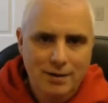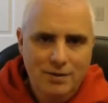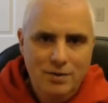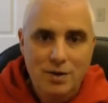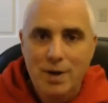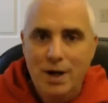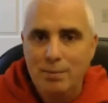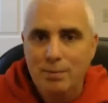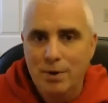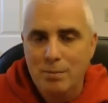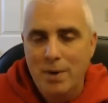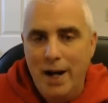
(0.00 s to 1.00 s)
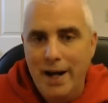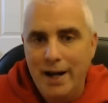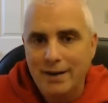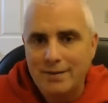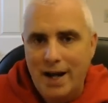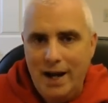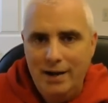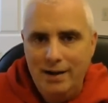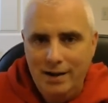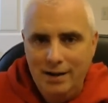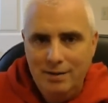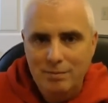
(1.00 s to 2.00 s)
So you might put my
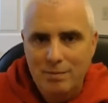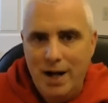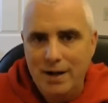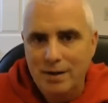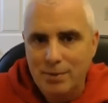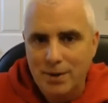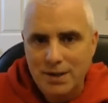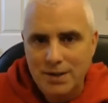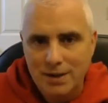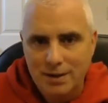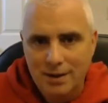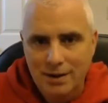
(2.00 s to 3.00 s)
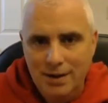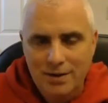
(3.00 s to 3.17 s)
anxiety, my depression.